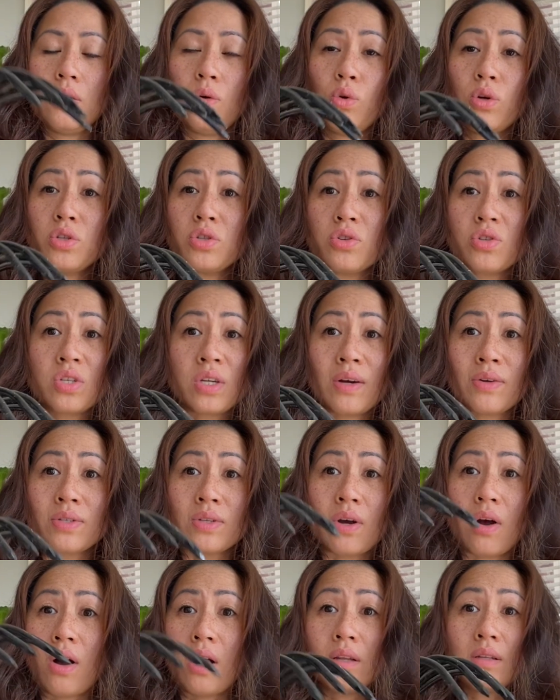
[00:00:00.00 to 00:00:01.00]
oyster shells
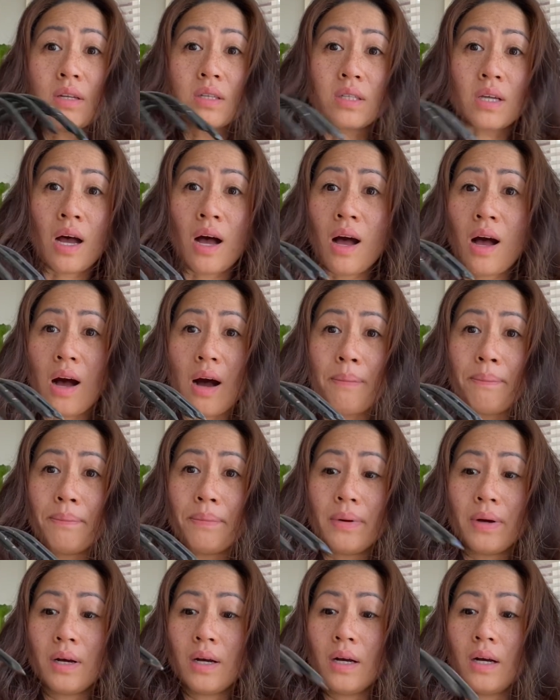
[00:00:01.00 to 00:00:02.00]
are on the
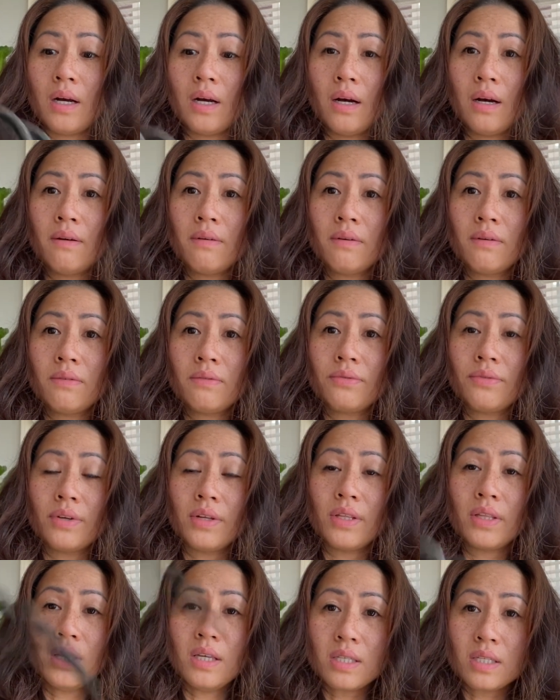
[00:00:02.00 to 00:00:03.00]
top of
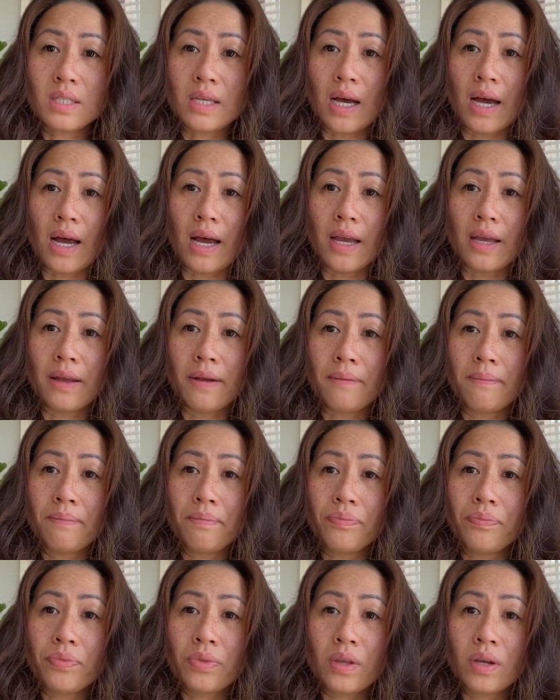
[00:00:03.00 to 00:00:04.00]
this guy.
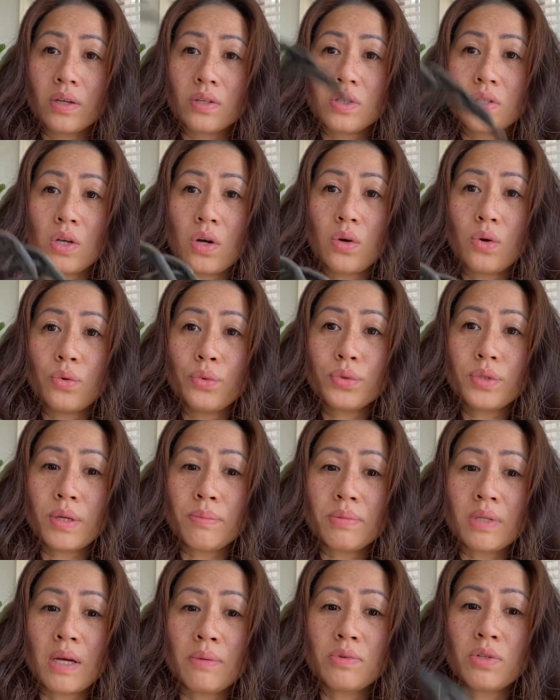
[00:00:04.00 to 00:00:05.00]
So
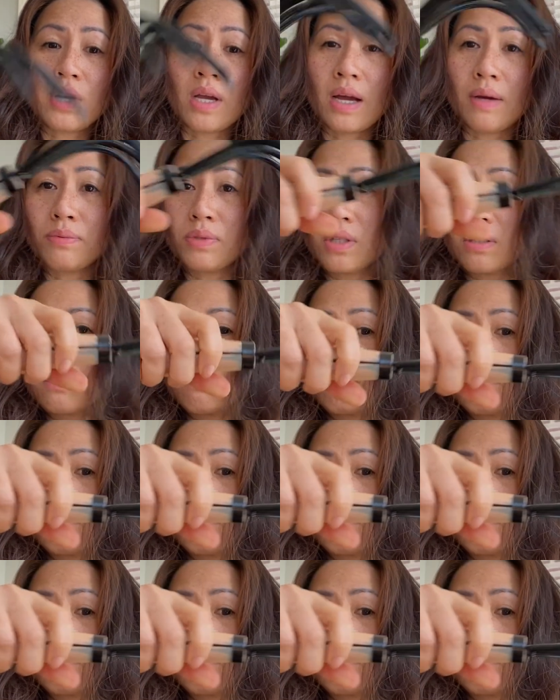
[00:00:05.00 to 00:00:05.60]
sometimes you have to